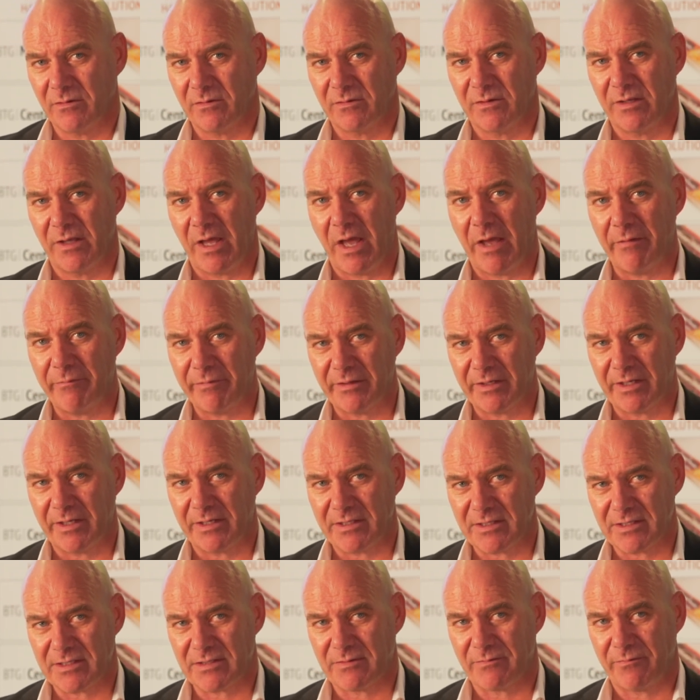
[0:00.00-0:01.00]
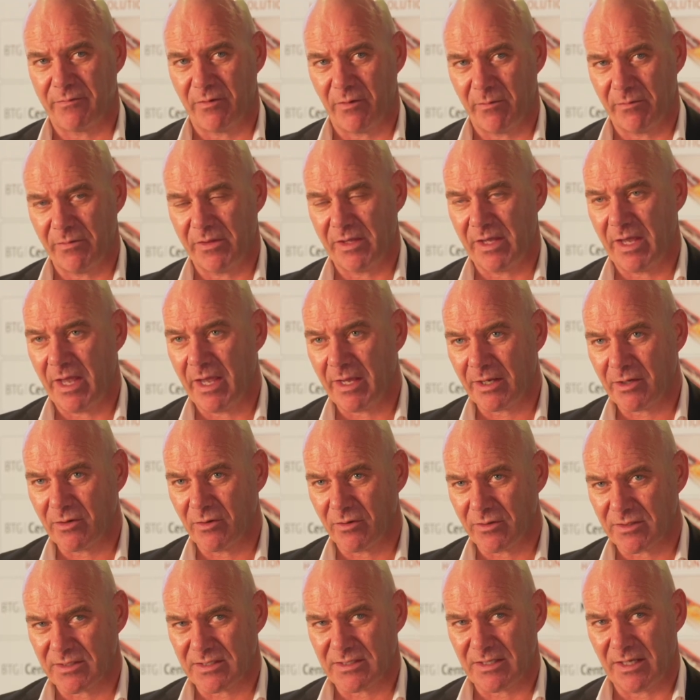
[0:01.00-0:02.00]
the evidence from the
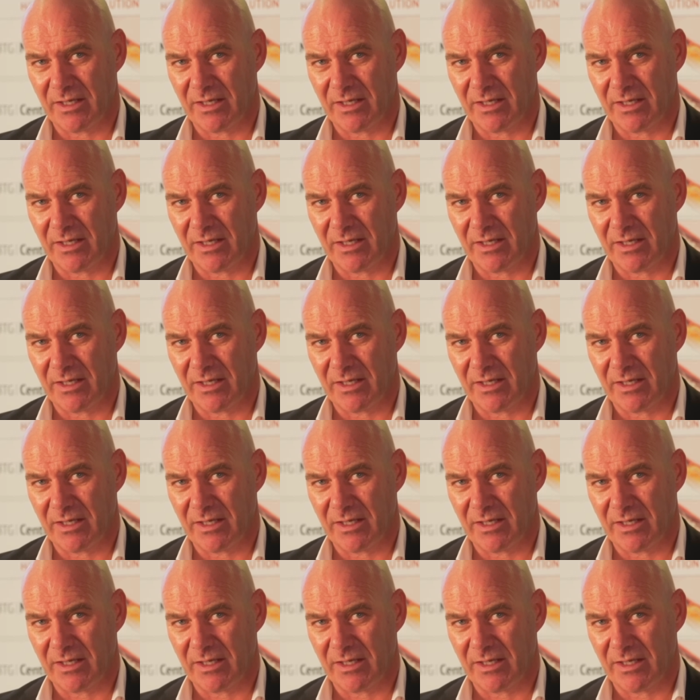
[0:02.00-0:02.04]
EKOS,